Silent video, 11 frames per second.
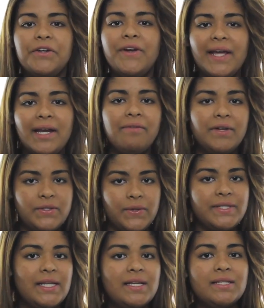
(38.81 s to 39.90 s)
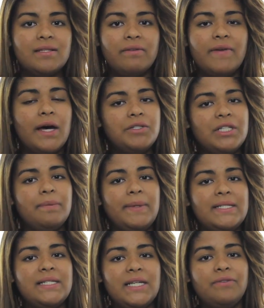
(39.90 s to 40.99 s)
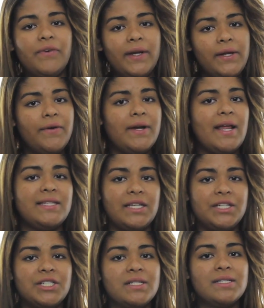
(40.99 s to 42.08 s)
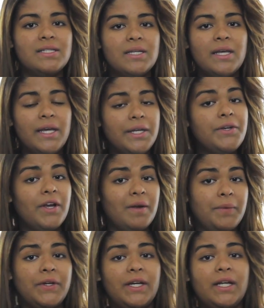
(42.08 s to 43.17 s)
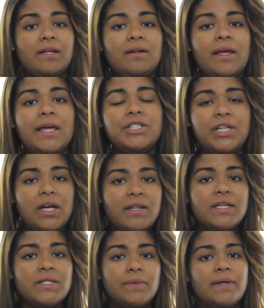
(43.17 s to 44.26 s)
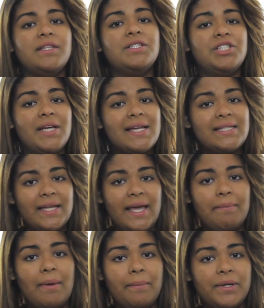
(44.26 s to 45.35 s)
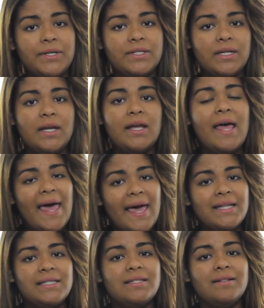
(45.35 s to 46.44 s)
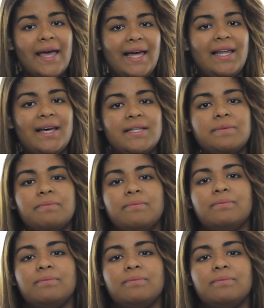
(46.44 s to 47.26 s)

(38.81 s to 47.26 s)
Create a resource list of LGBT-friendly organizations in your community and share this with GSA members and allies.